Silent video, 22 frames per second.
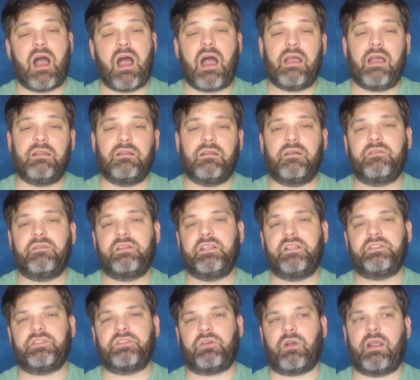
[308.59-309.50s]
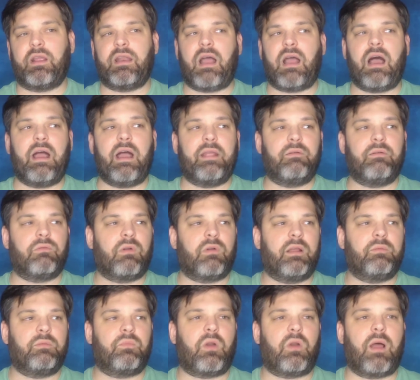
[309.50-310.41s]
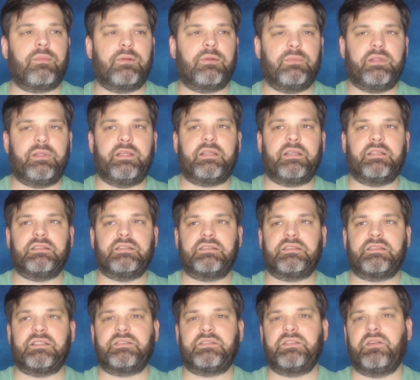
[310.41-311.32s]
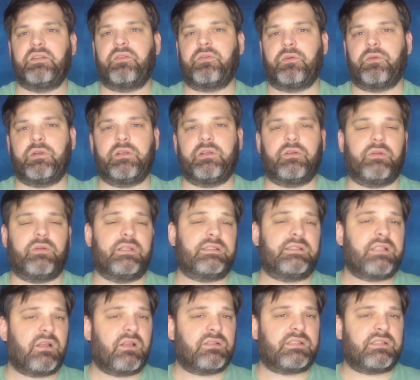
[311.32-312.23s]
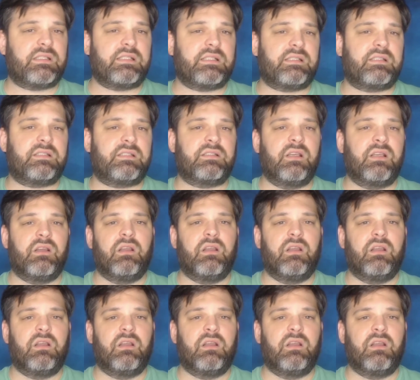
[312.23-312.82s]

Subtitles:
I love it. It's great. I run probably a consistent 30 degrees Celsius.